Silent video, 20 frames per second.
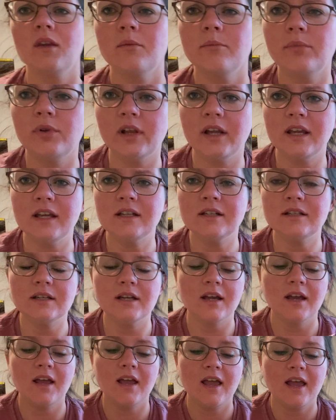blend
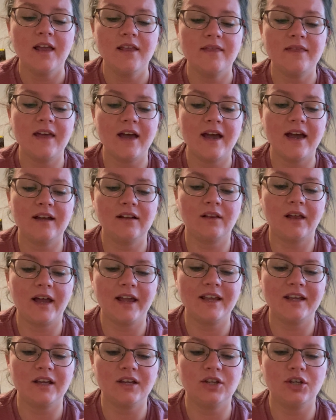that
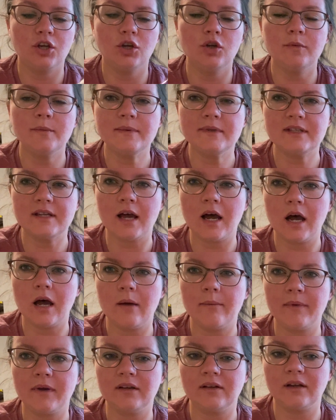like goops
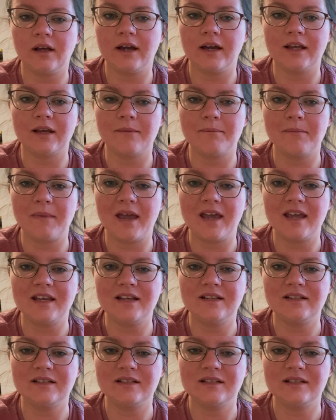up and like
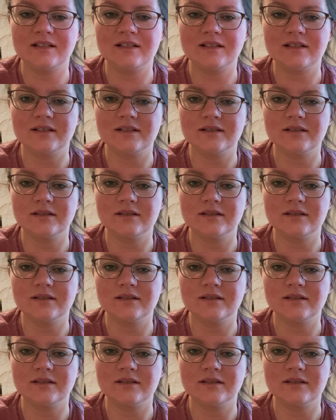makes